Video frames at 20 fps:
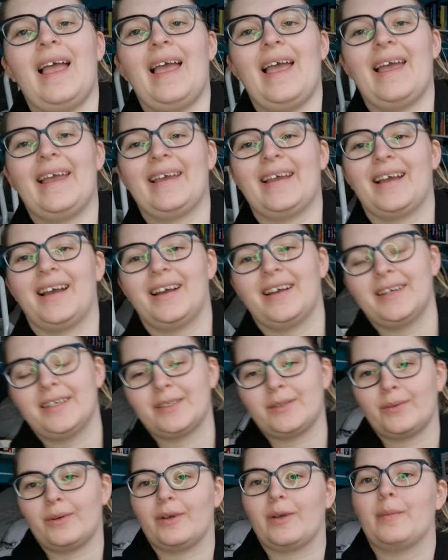Hey
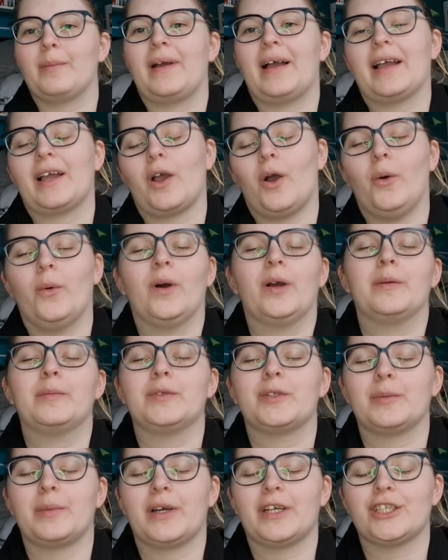guys, welcome back, welcome
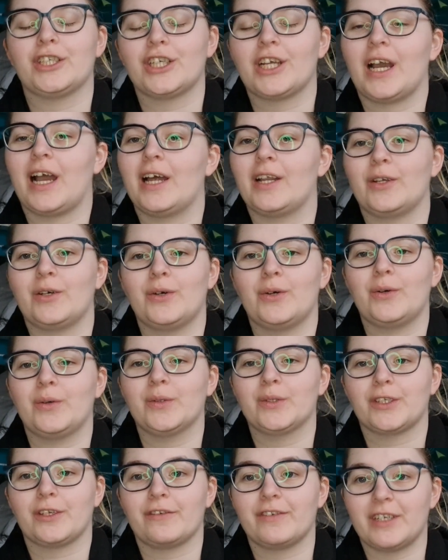to my
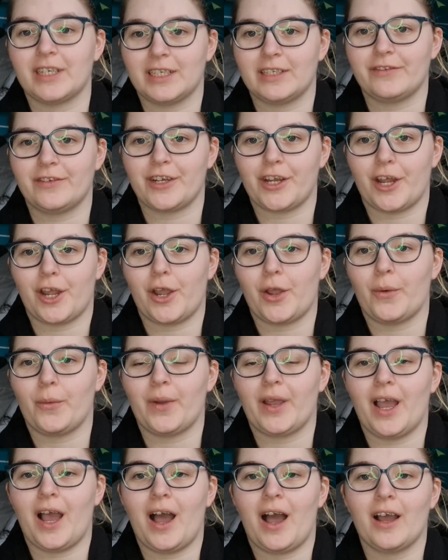channel. So for today's video,
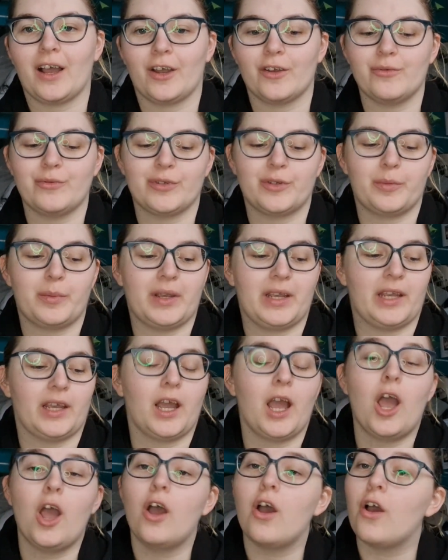we are going to be
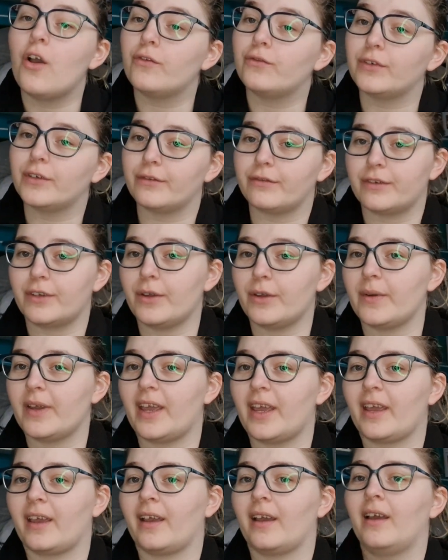
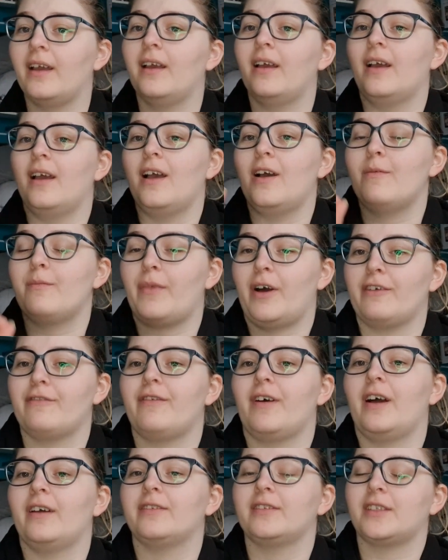reviewing my
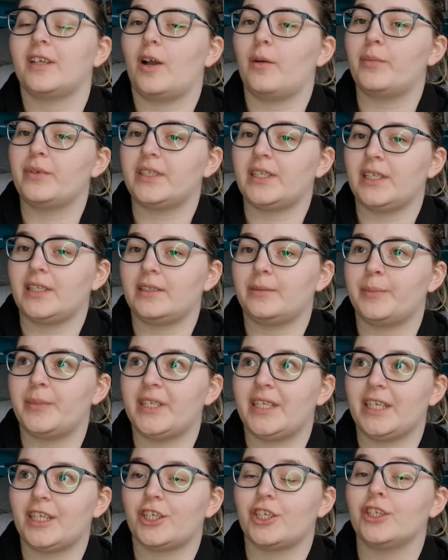5-star
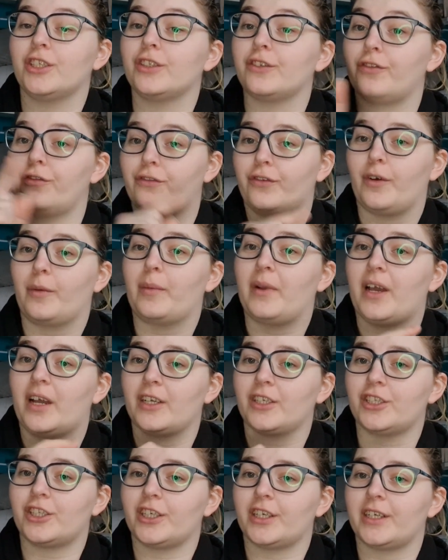predictions from
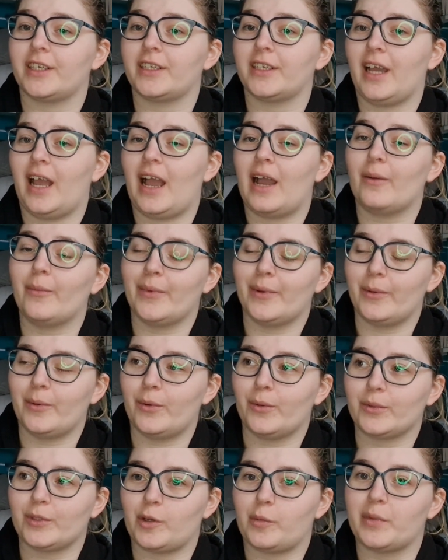last year, and we will
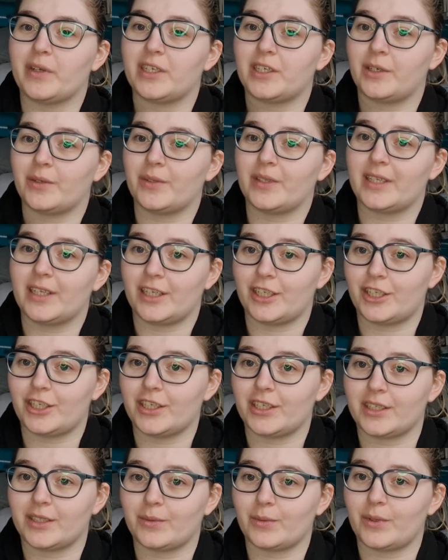also be doing this
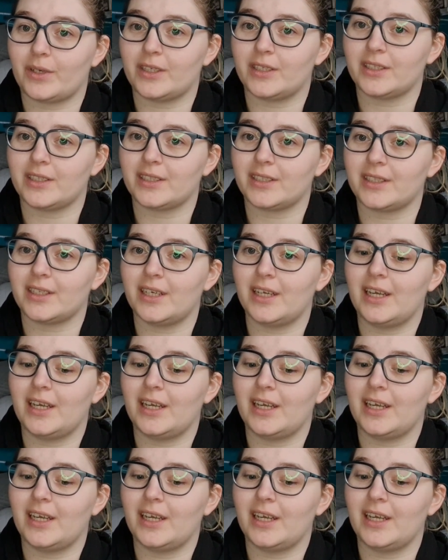year's ones.